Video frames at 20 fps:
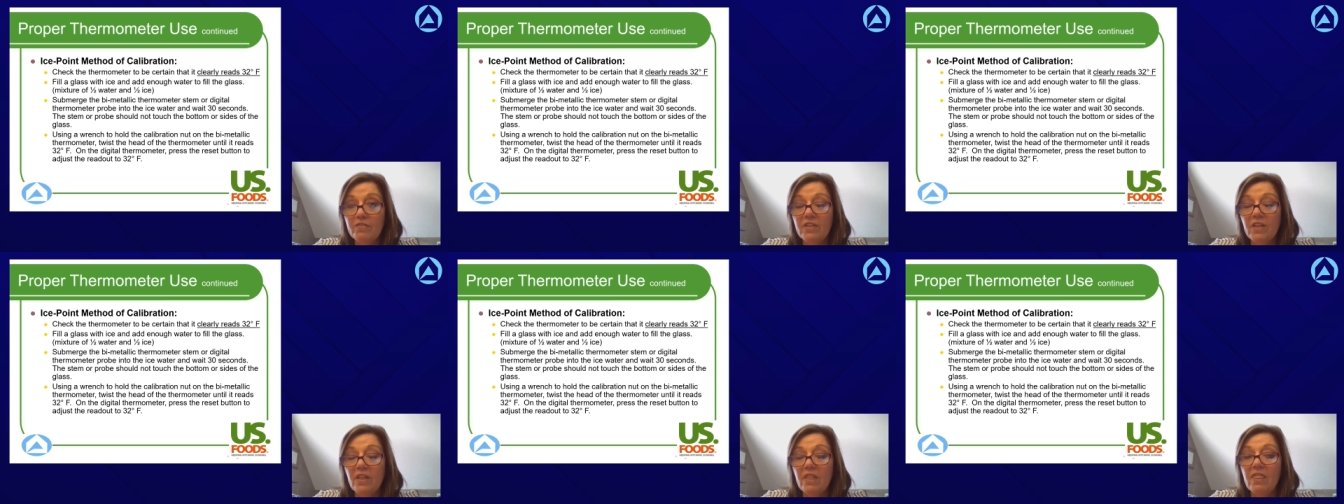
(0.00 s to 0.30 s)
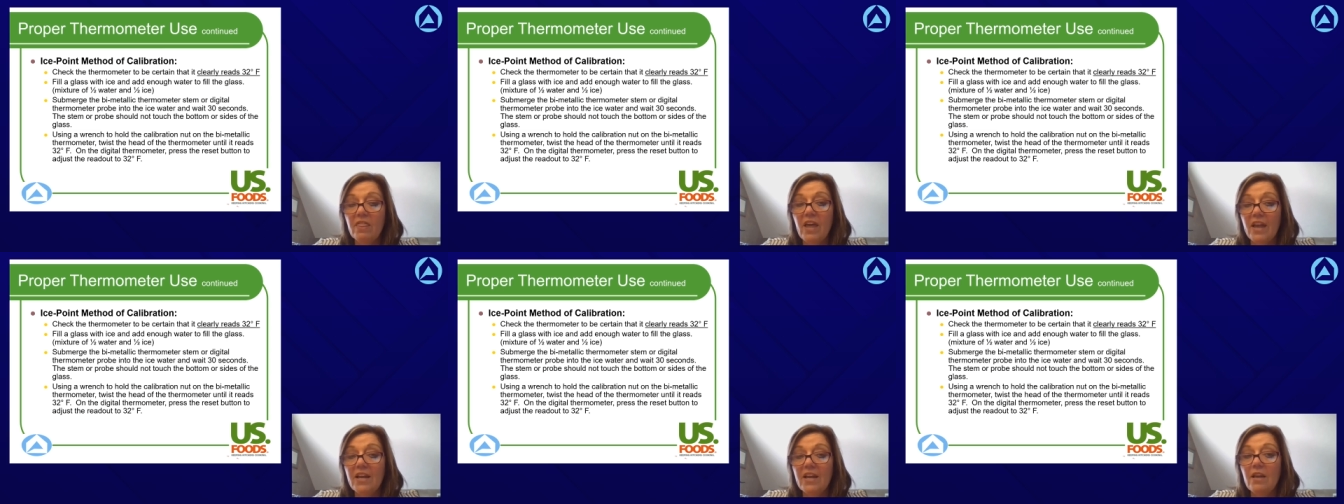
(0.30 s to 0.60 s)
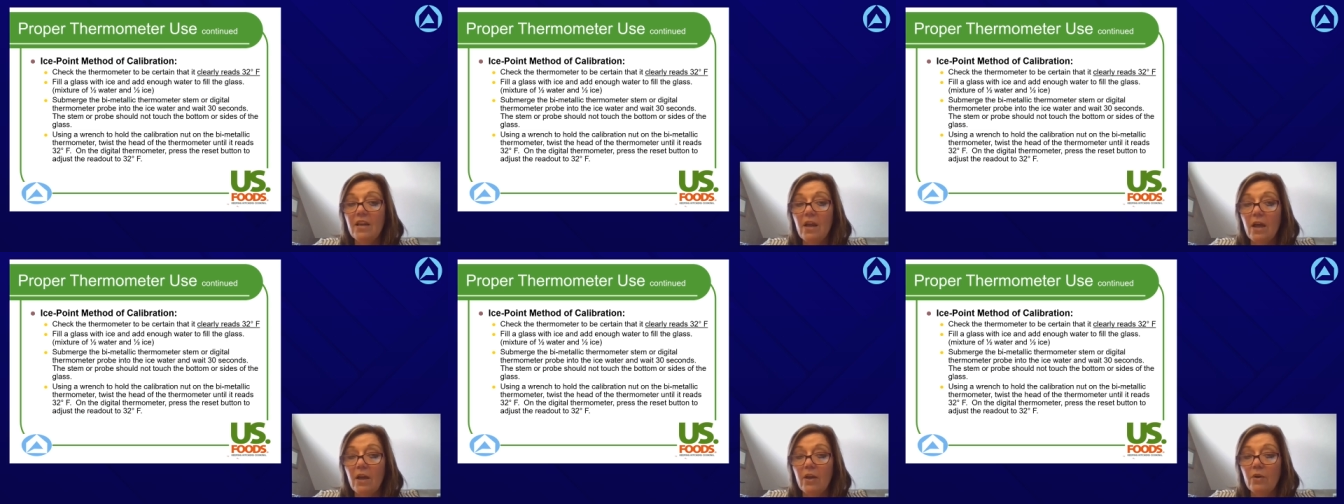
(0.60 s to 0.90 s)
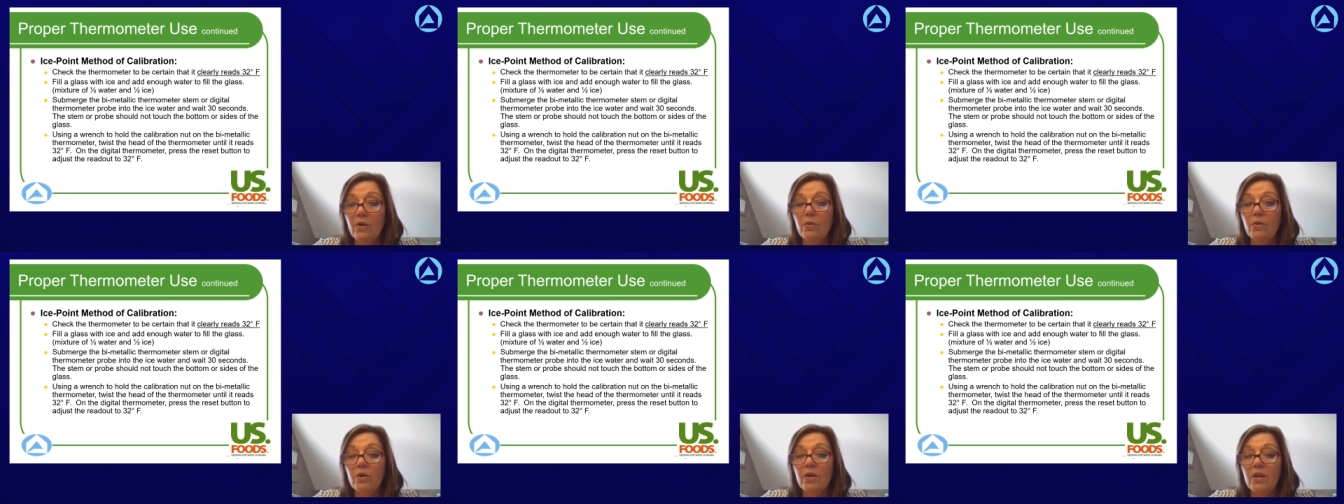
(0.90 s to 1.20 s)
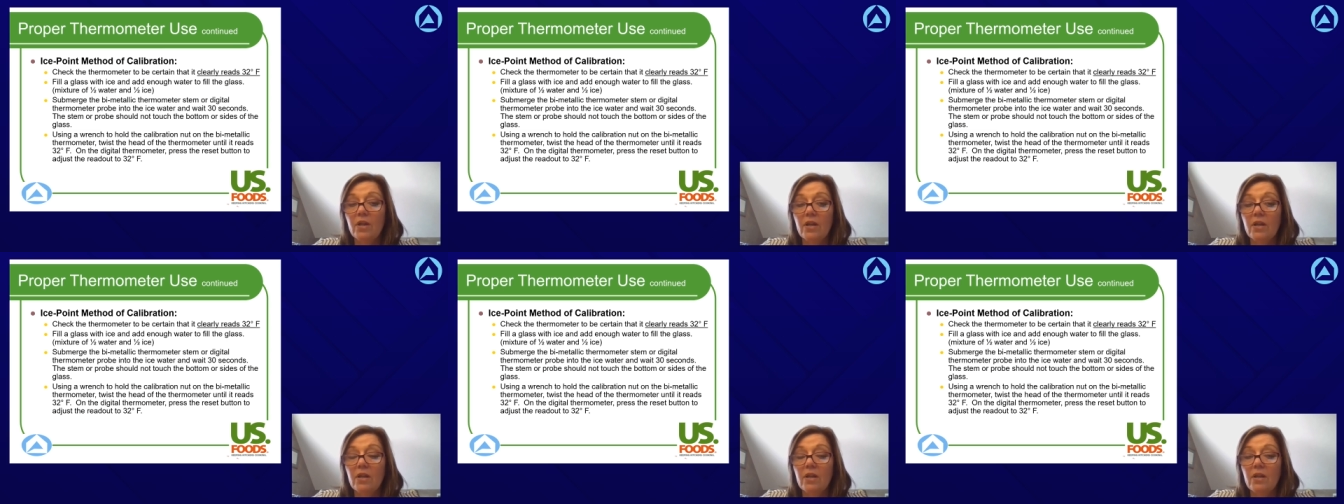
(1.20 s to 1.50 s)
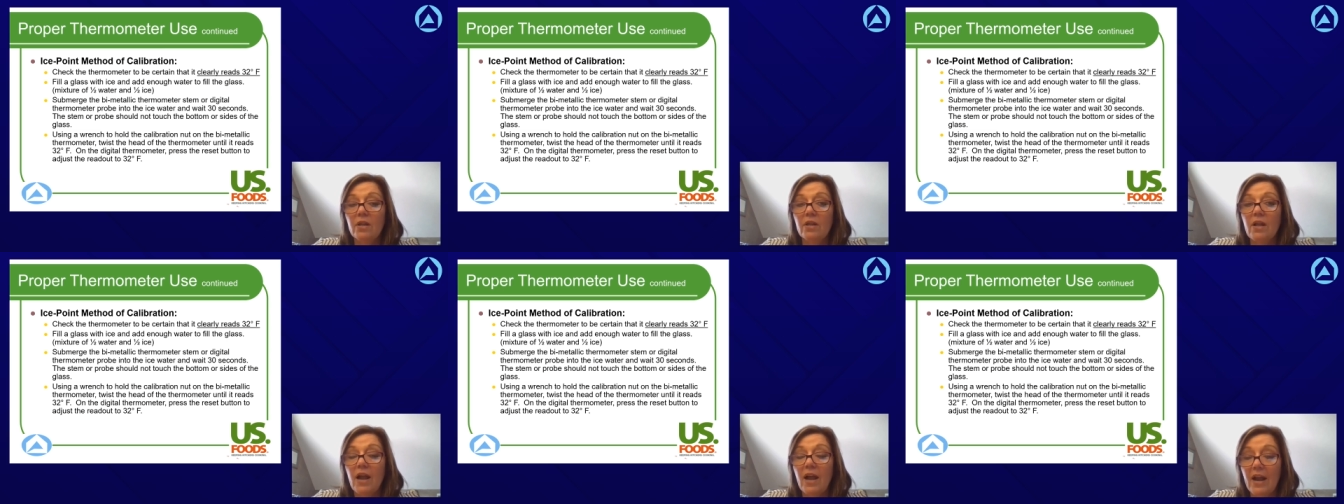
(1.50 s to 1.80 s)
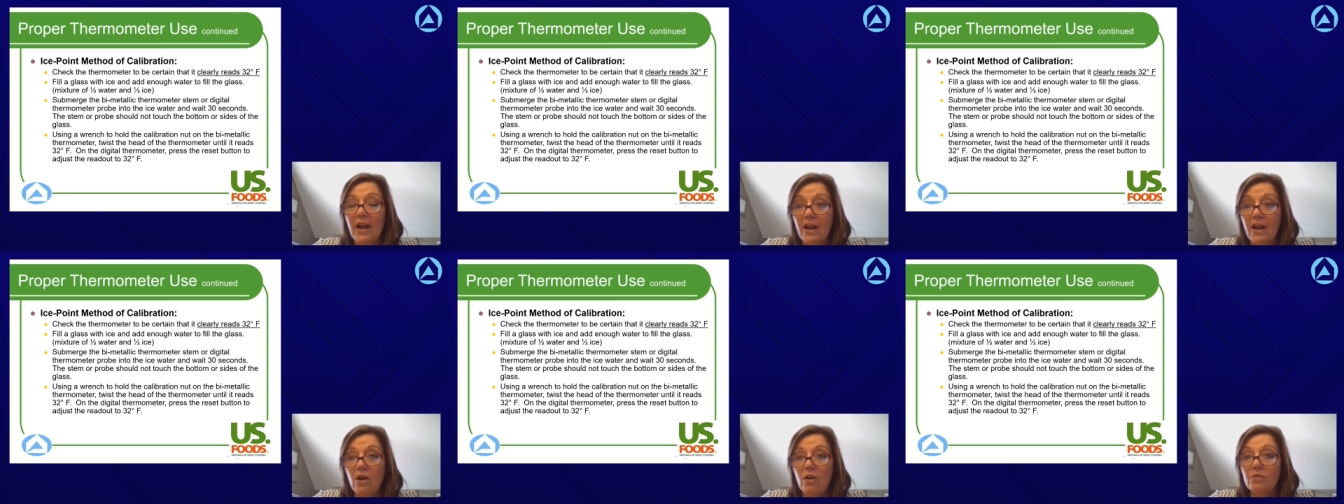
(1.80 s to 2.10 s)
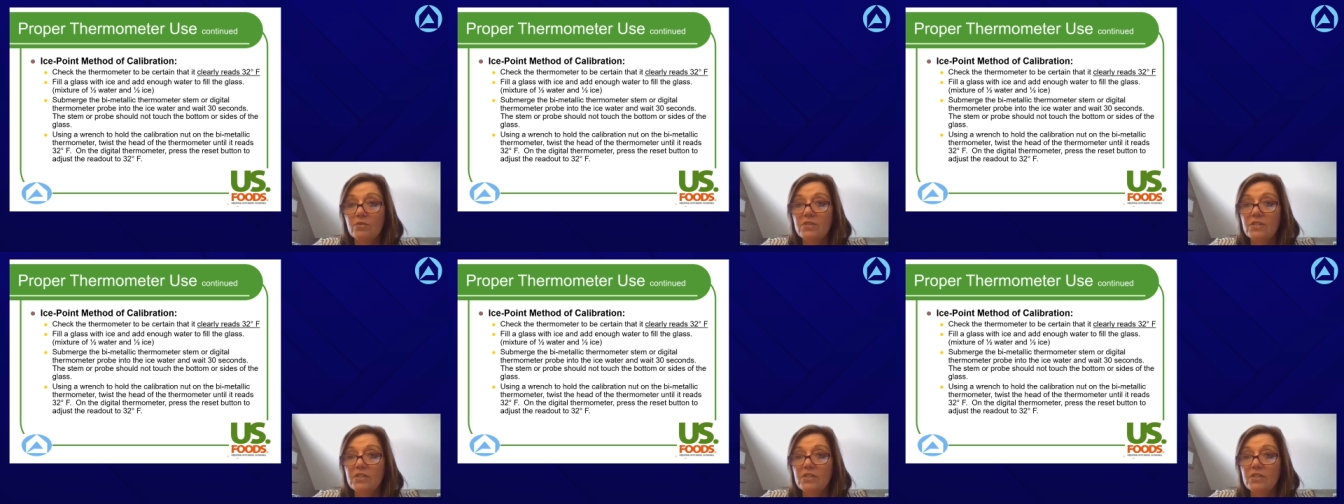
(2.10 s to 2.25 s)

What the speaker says: that they know how